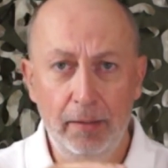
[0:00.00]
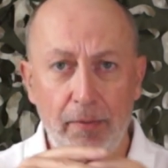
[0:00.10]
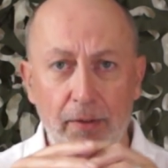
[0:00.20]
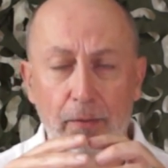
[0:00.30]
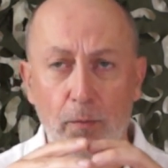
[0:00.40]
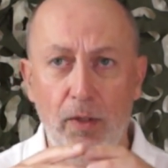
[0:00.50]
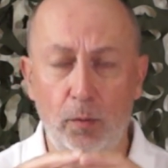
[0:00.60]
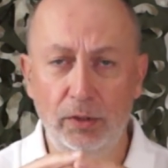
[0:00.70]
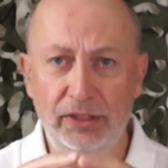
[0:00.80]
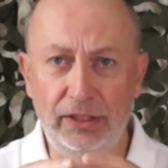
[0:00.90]
But what I
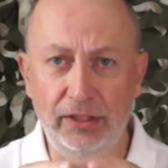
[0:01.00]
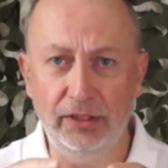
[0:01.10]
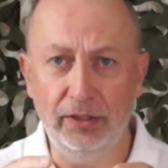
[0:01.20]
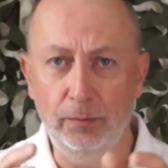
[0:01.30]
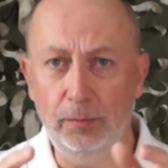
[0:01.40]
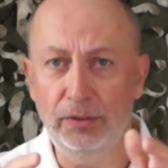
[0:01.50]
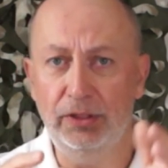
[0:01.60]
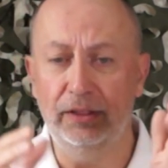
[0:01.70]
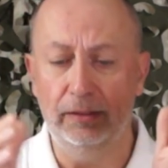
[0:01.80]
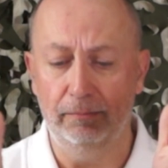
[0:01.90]
wanted to do
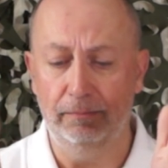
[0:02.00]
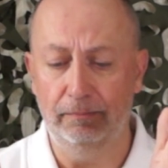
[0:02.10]
was